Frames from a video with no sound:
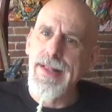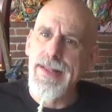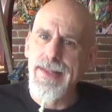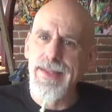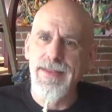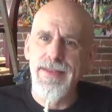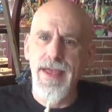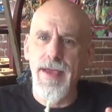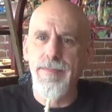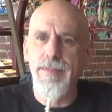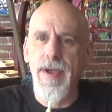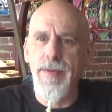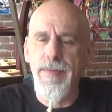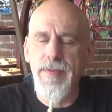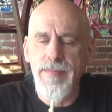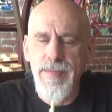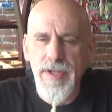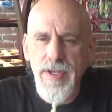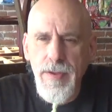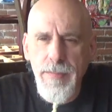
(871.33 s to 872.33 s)
Click that pepper
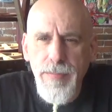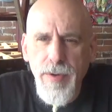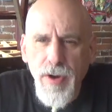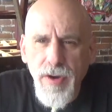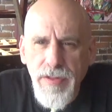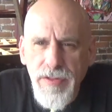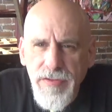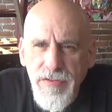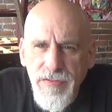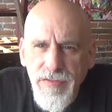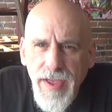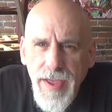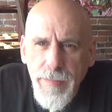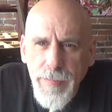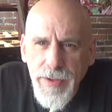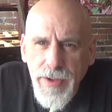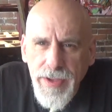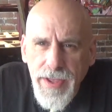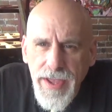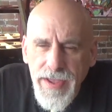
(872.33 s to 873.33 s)
and become part of this
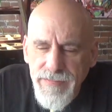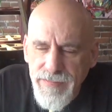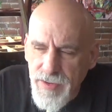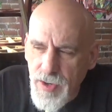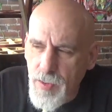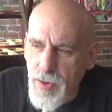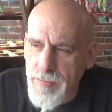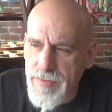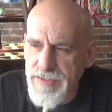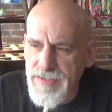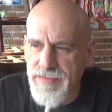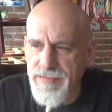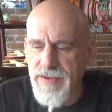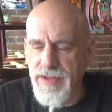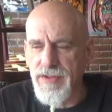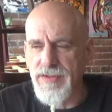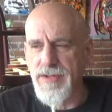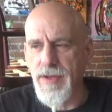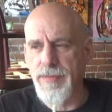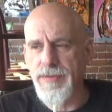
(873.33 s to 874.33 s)
family, okay? If you don't want to miss a
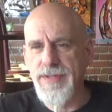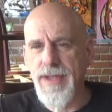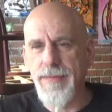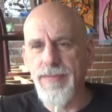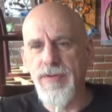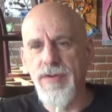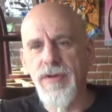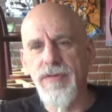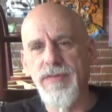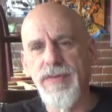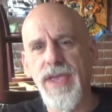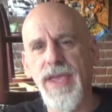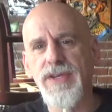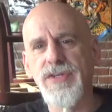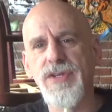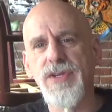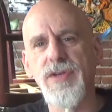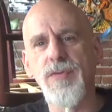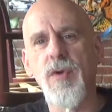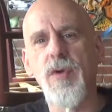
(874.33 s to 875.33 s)
video, double tap the
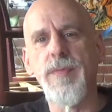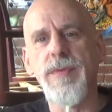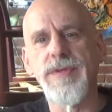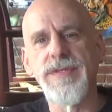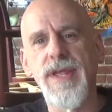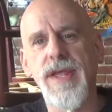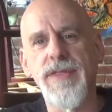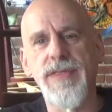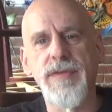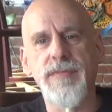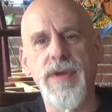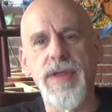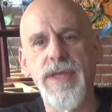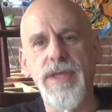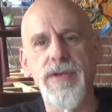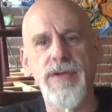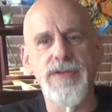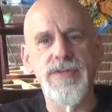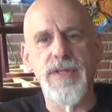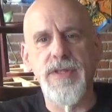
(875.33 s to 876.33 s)
notification. You won't miss anything. Right
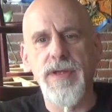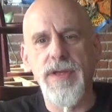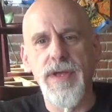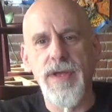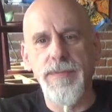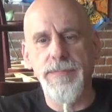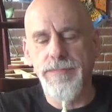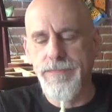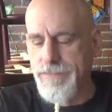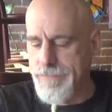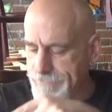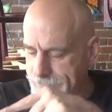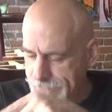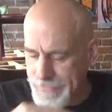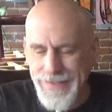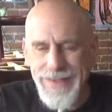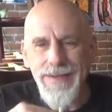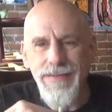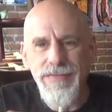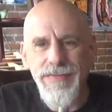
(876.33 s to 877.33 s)
here is a
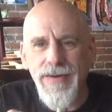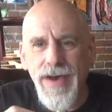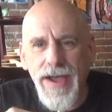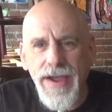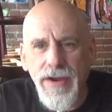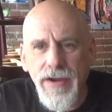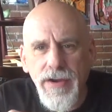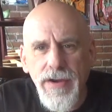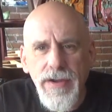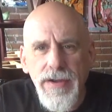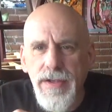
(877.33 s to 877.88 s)
League of Fire.